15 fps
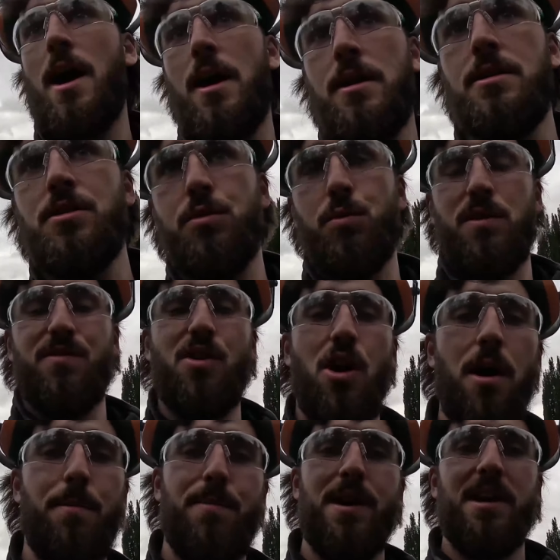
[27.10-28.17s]
and we've
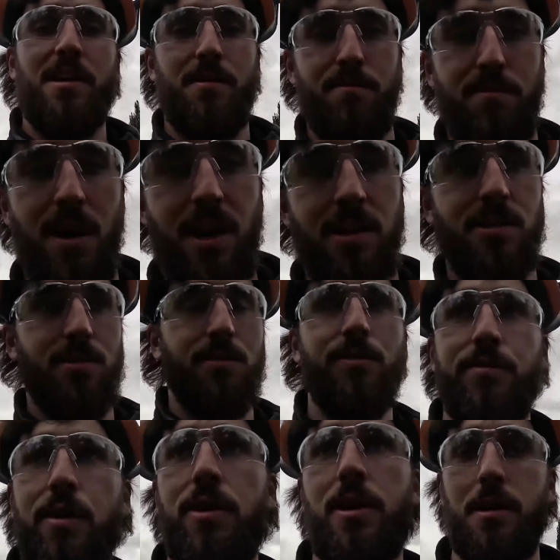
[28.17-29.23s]
got a big,
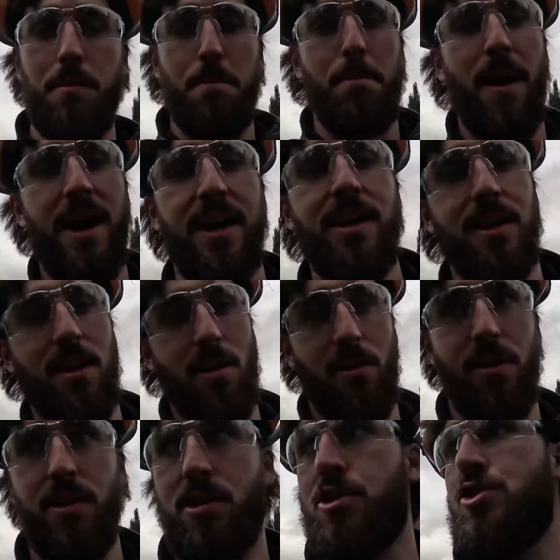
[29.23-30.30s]
massive fucking banking
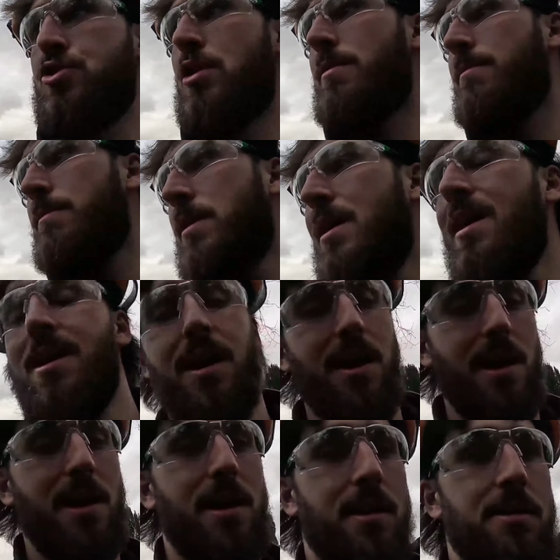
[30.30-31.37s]
area to trim
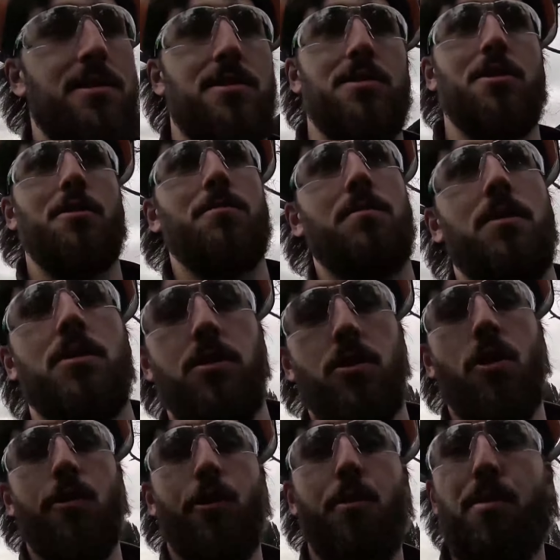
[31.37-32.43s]
and some
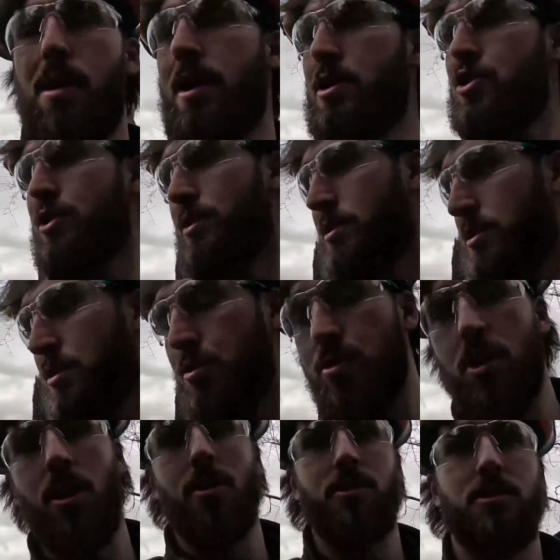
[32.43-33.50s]
laurel branches to
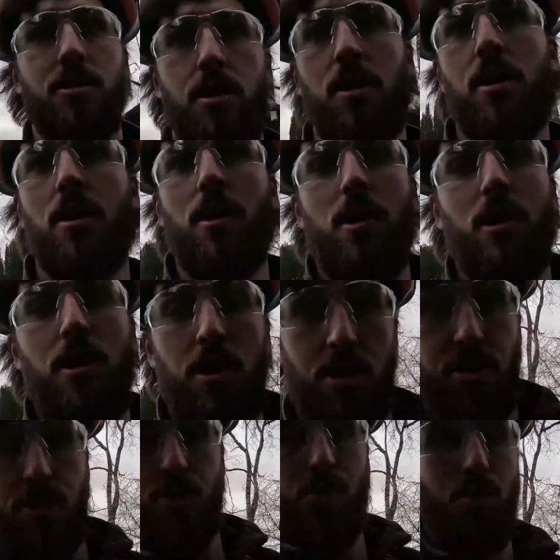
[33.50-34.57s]
cut
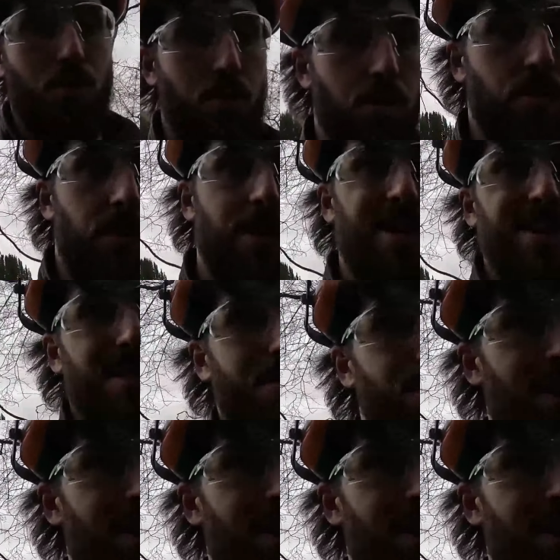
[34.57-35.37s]
so it's a